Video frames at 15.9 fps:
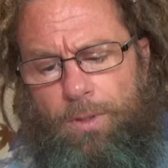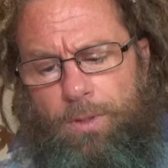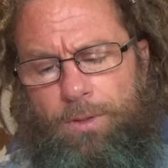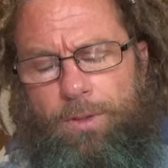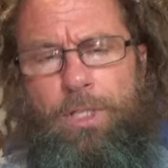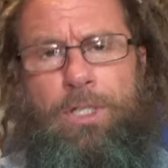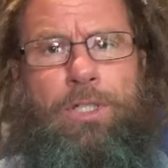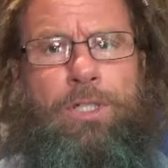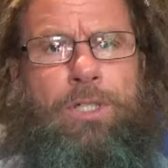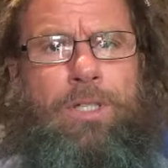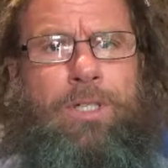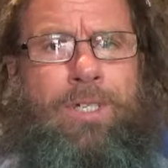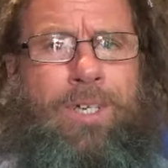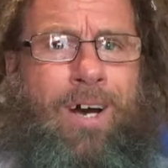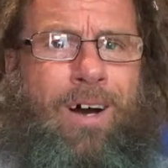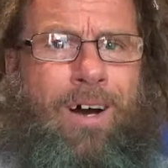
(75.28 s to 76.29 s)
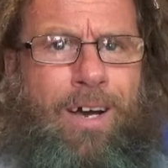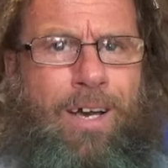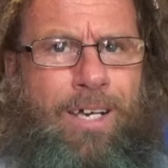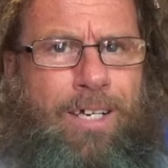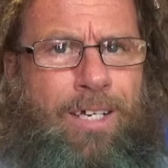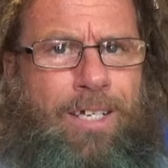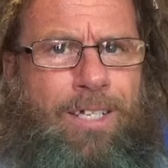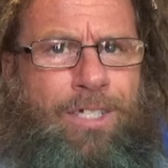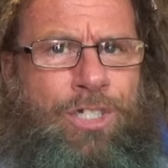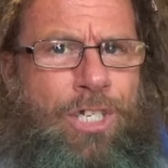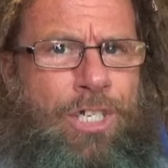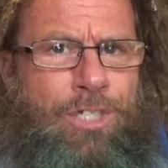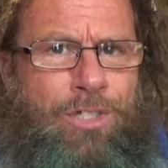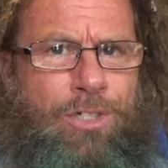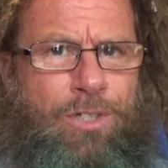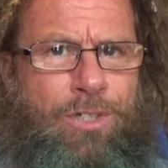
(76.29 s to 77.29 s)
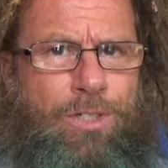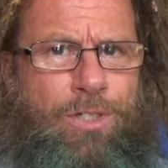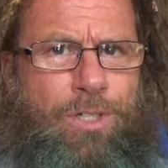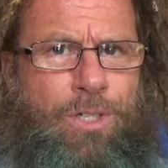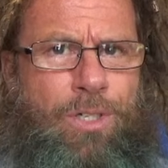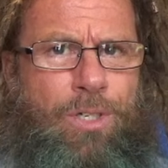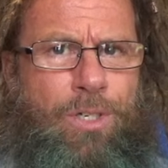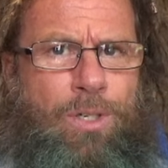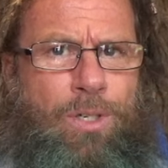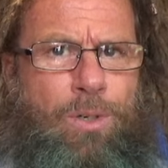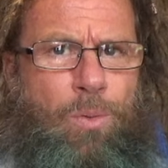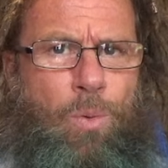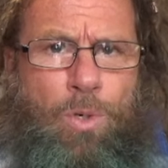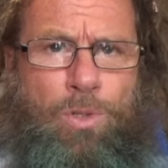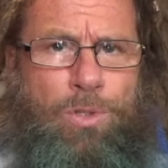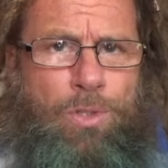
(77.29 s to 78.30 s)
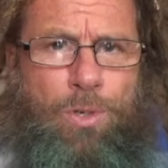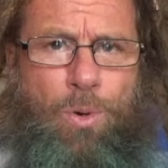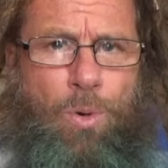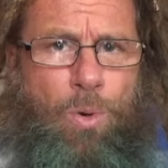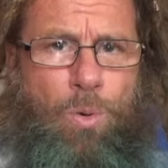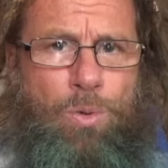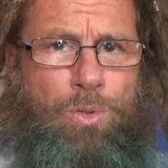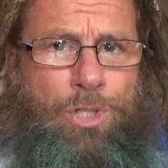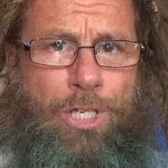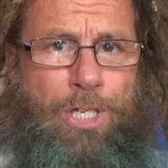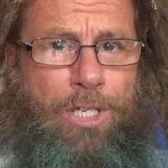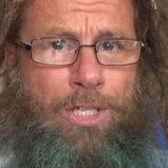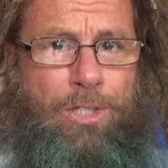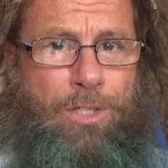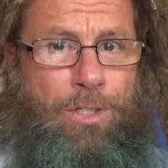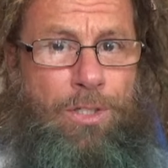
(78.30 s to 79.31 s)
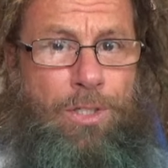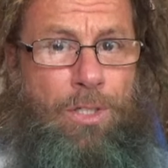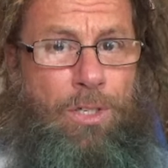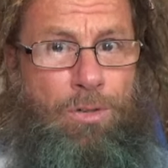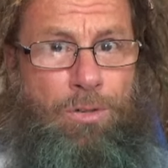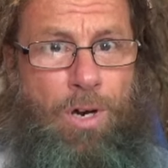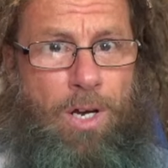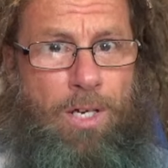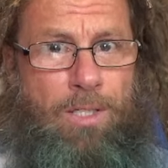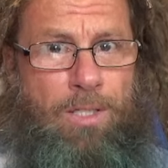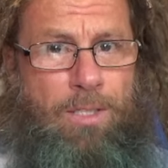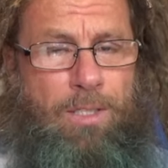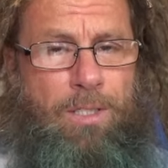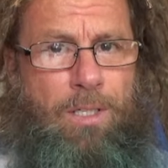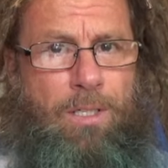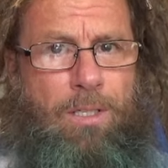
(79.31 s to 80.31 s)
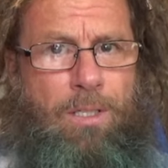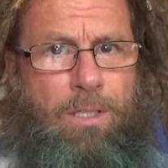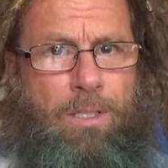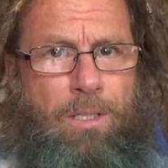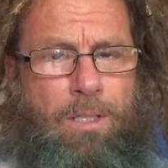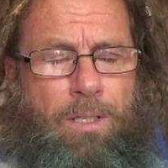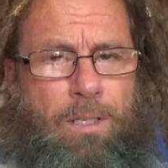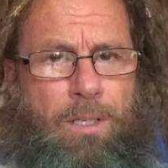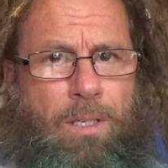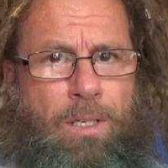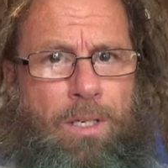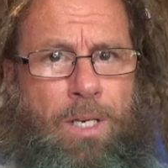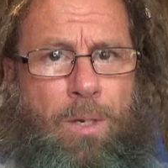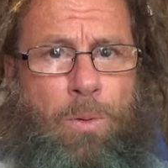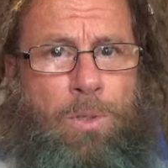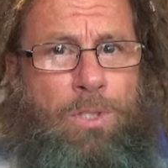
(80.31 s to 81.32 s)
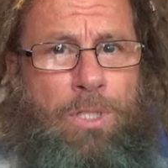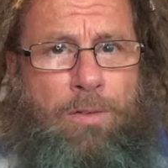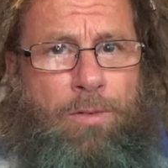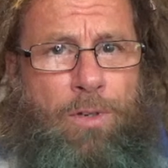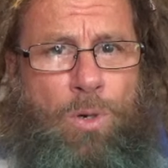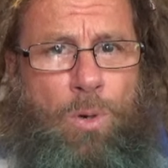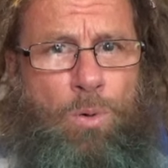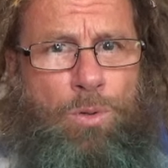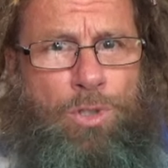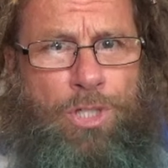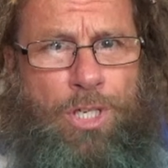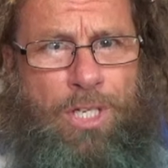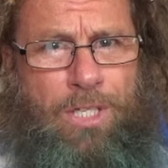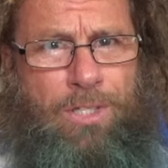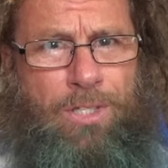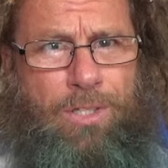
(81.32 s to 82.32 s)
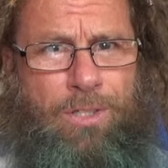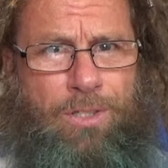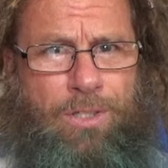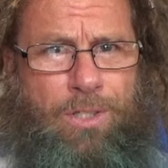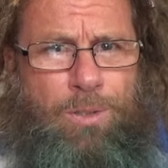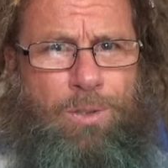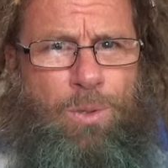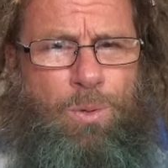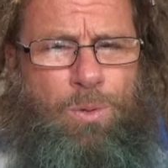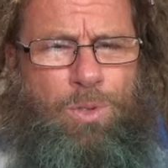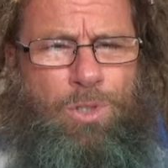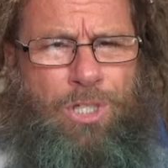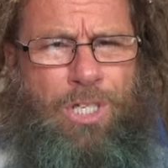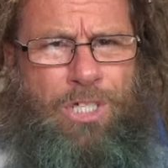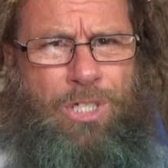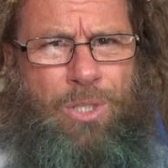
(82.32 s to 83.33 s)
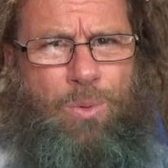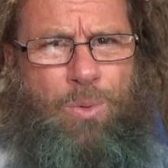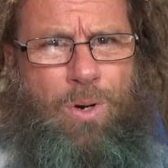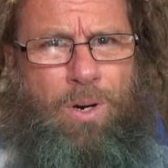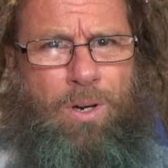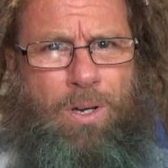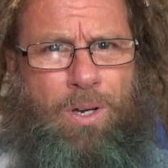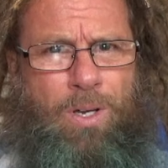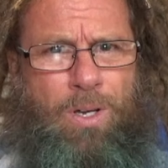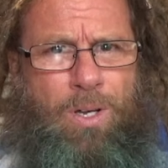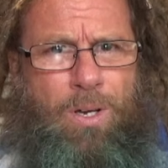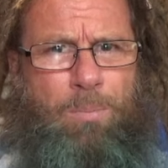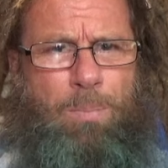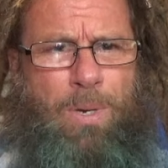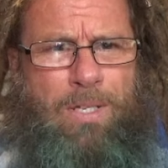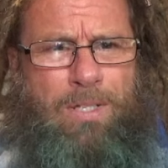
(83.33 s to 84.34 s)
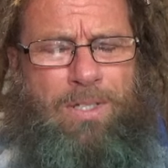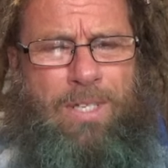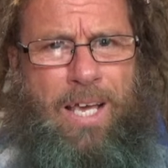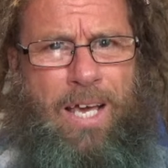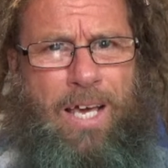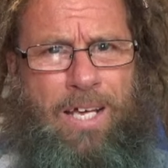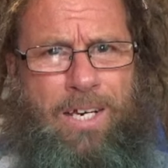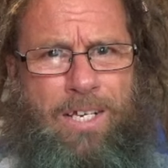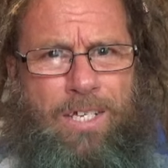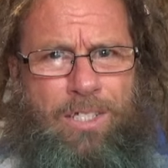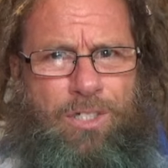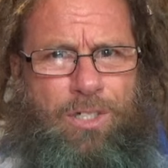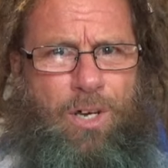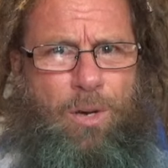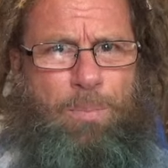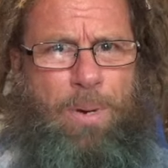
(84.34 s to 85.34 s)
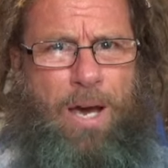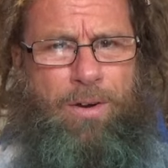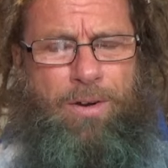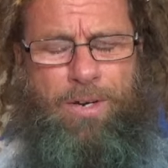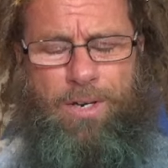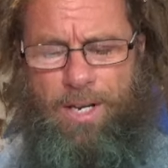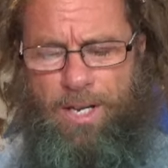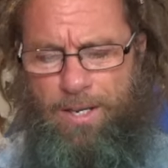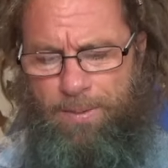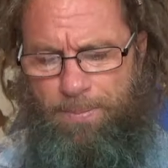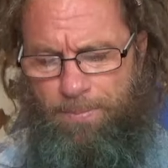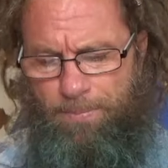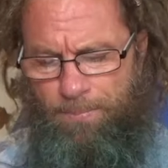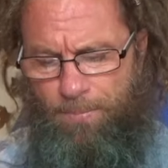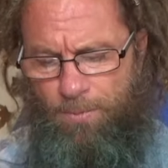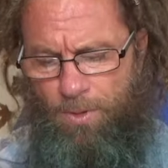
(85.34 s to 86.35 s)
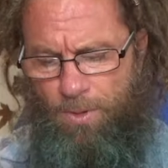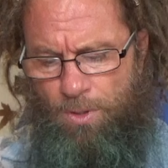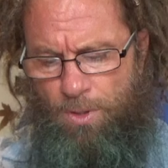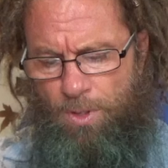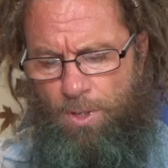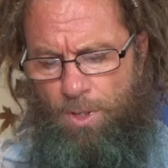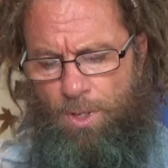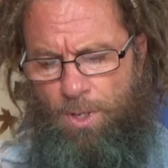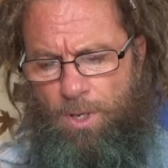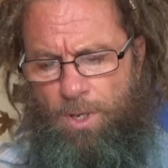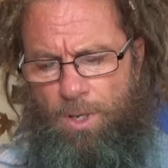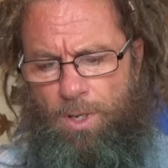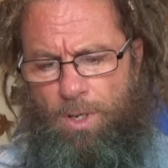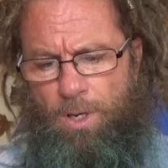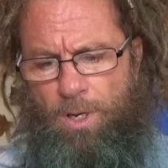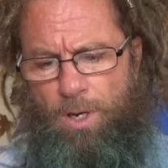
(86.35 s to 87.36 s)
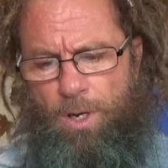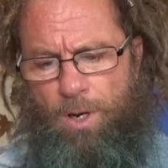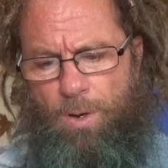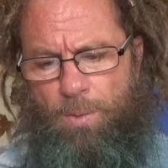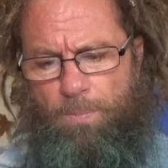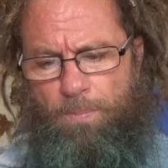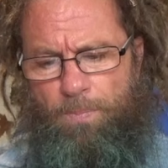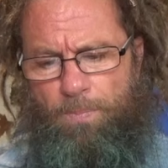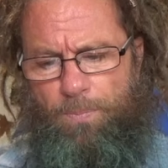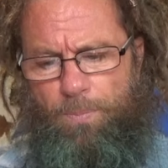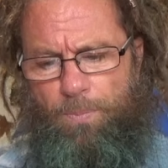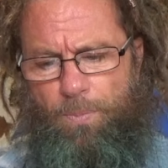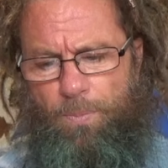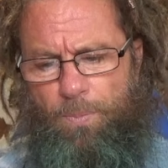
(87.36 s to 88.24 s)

this guy, Jesus, wasn't called Jesus Christ. He wasn't even called Jesus, he was called Jeshua Benderis, apparently. Um,